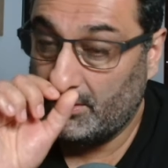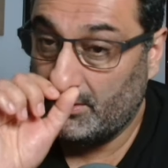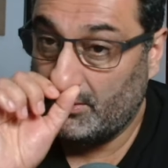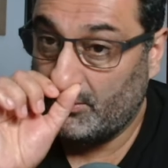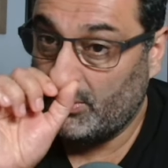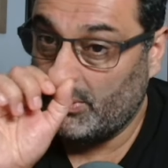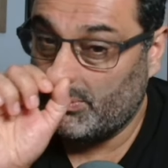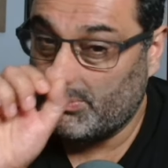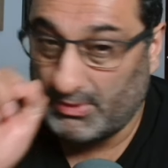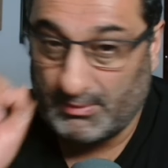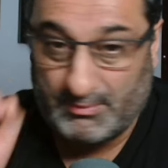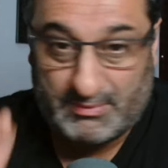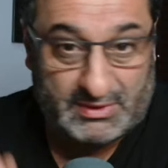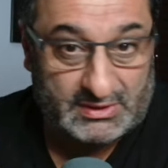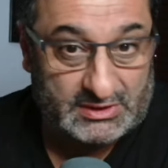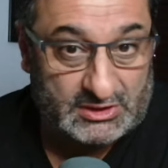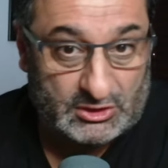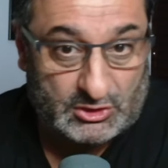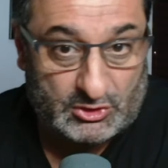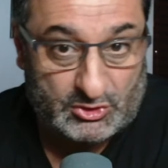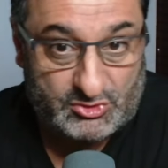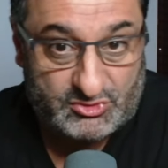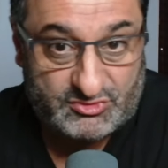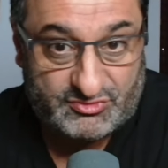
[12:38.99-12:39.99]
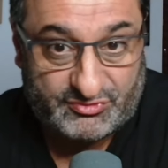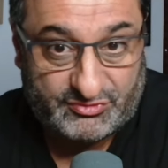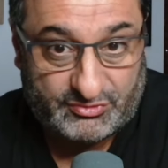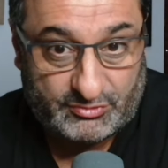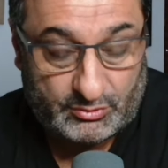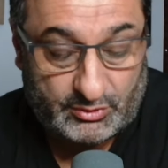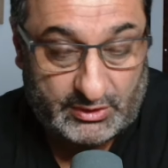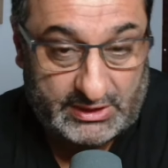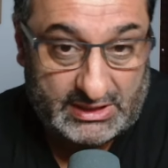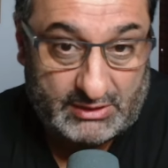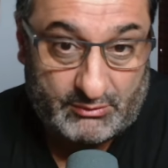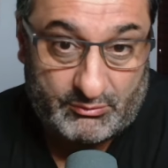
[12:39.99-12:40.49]
We're probably gonna lose
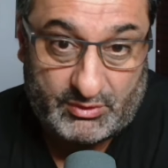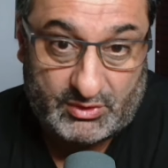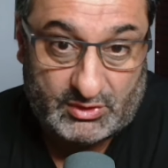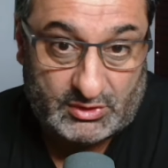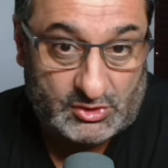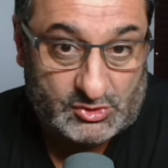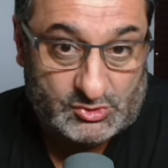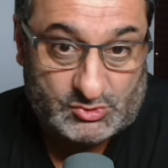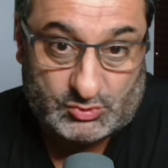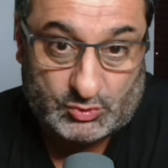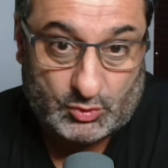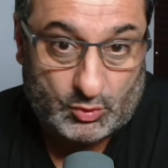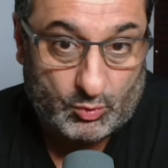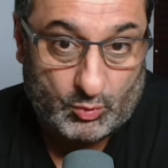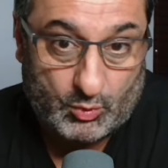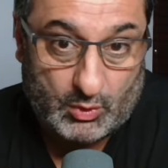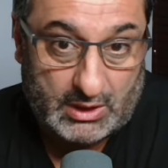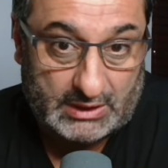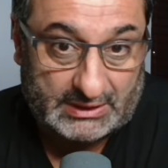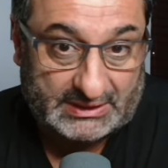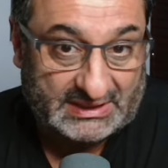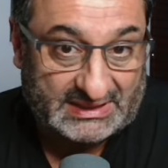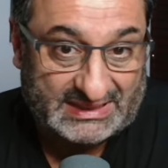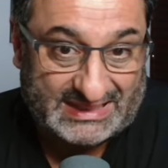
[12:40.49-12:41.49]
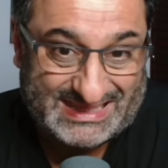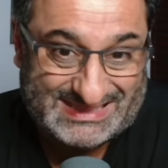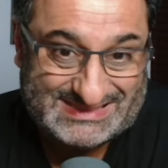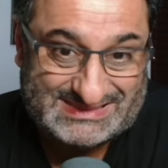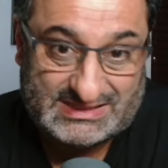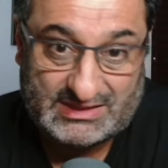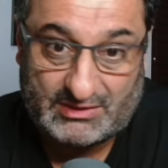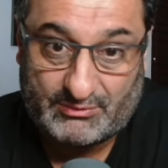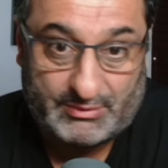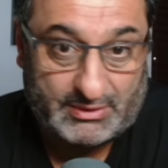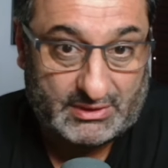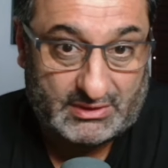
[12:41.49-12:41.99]
three, and we're gonna draw one, and that's
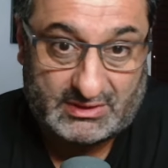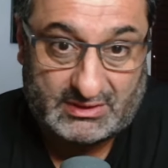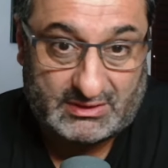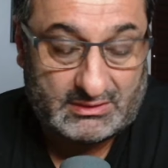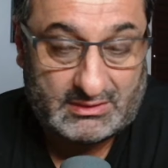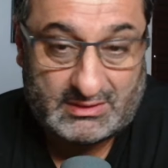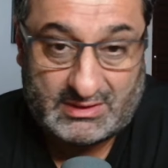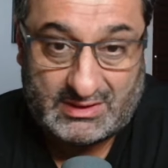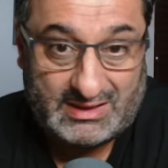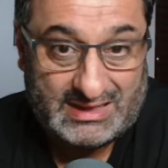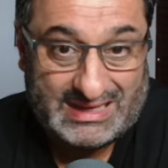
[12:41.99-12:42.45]
how we're gonna.